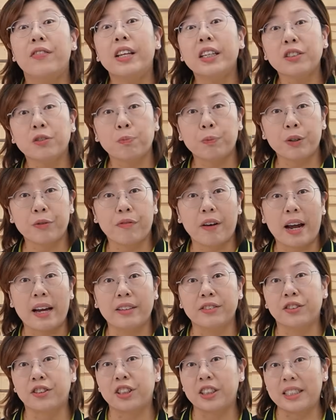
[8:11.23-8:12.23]
This
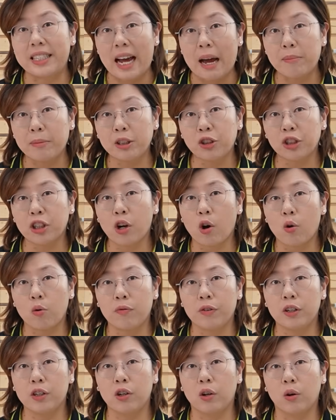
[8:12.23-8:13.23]
prevents the damaging
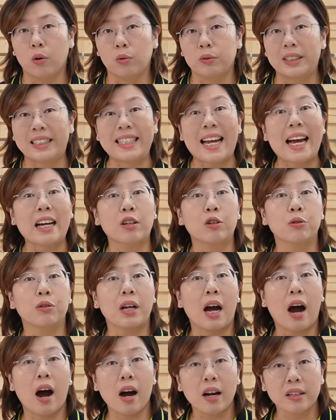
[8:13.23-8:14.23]
overload that
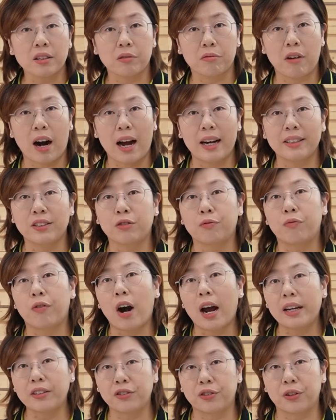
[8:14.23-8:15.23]
could otherwise
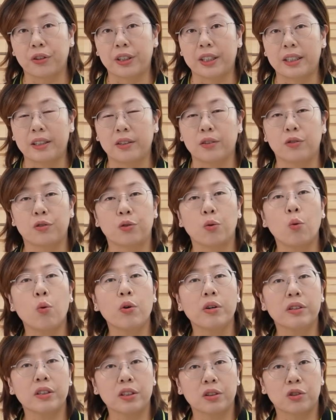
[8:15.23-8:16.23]
fry circuits
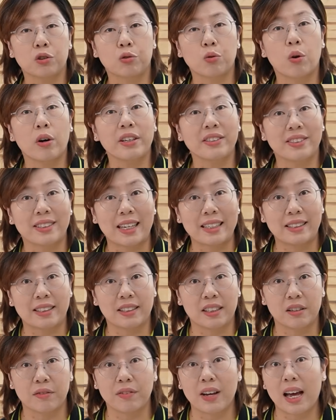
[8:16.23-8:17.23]
or destroy
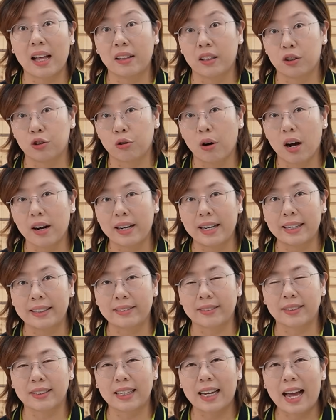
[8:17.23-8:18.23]
sensitive
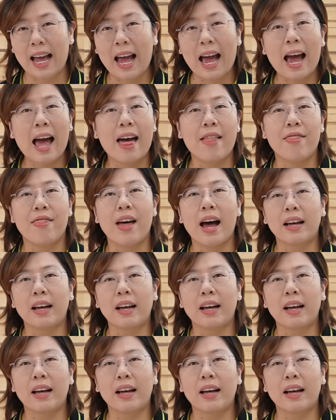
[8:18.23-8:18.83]
electronics. And